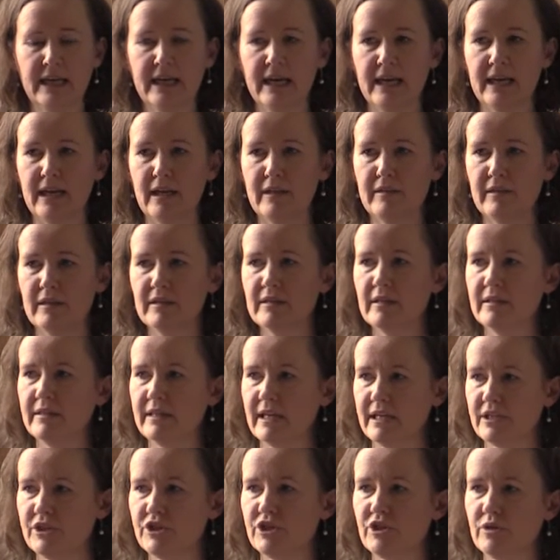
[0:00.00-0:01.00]
And I think that
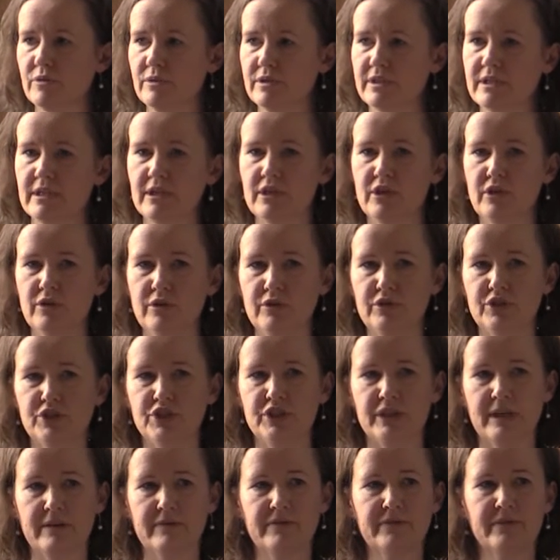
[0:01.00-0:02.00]
that shows the huge
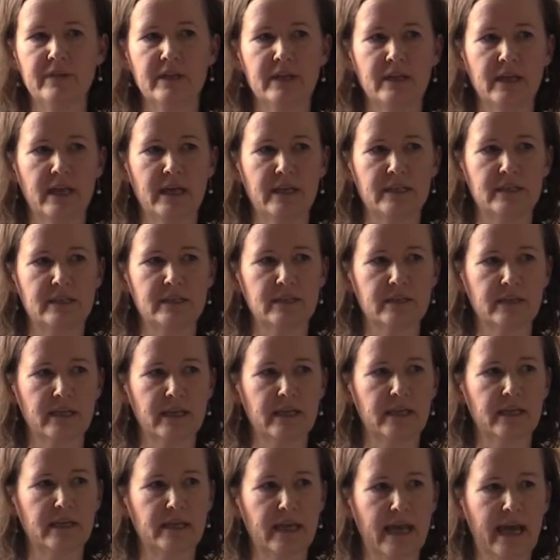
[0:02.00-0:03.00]
shift that
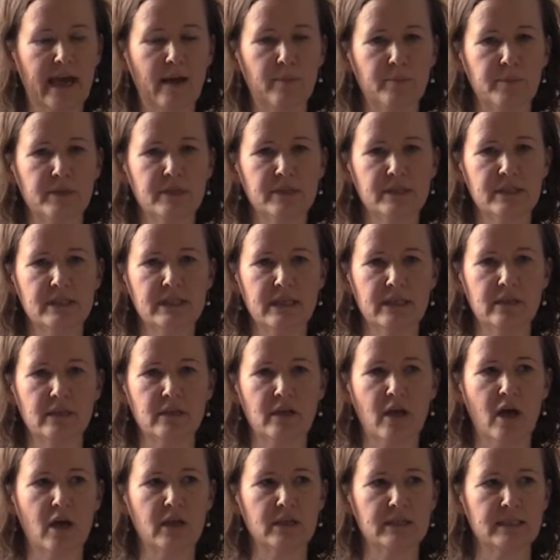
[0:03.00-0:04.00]
had happened in the
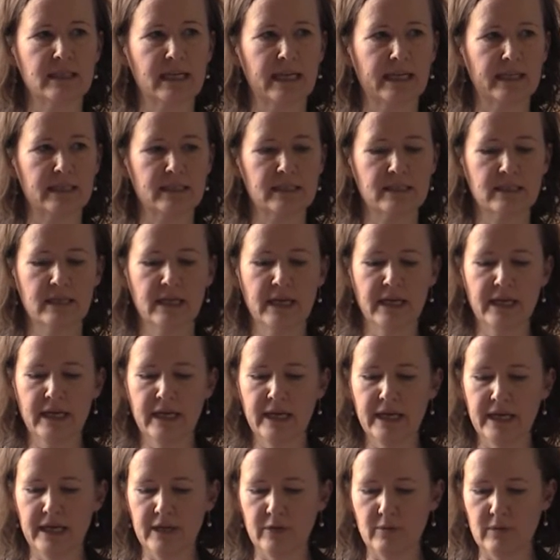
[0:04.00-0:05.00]
context
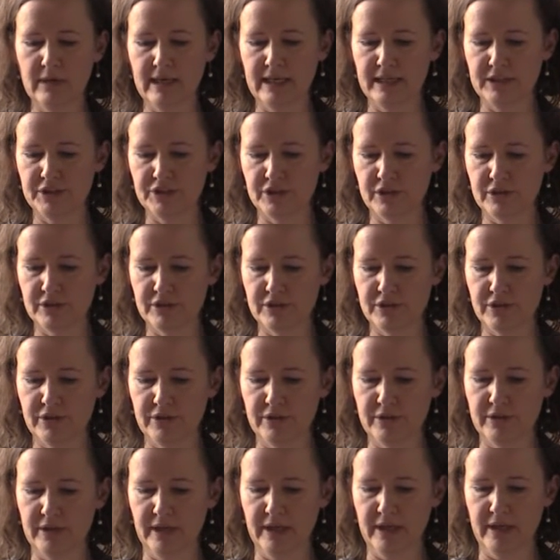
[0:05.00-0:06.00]
in relation
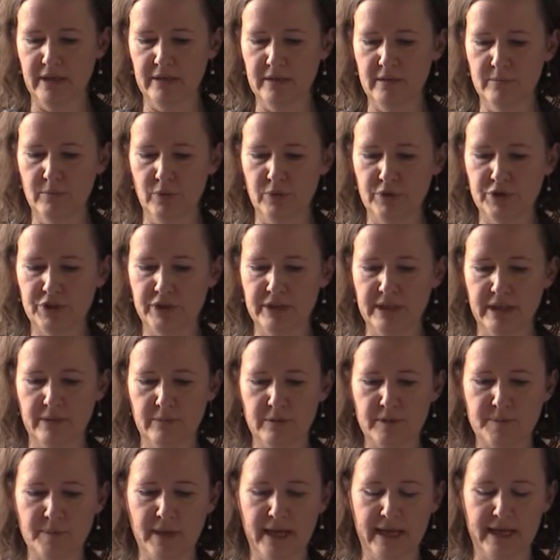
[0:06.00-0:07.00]
to the motion that
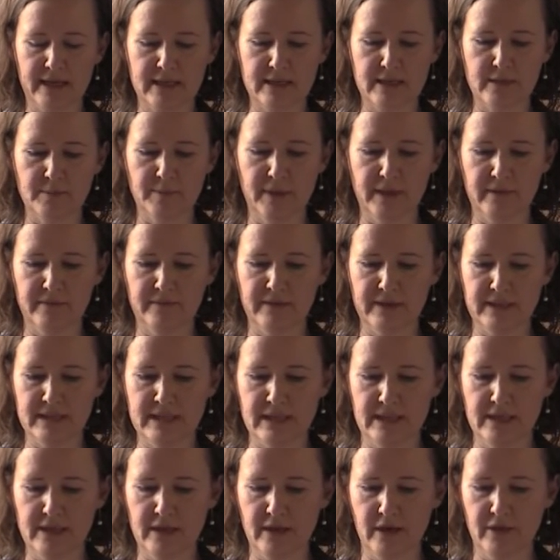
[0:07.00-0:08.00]
was passed at Belfast
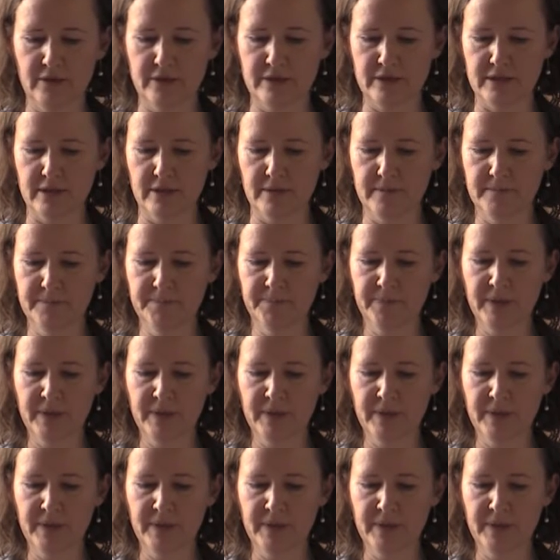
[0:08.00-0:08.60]
City Council.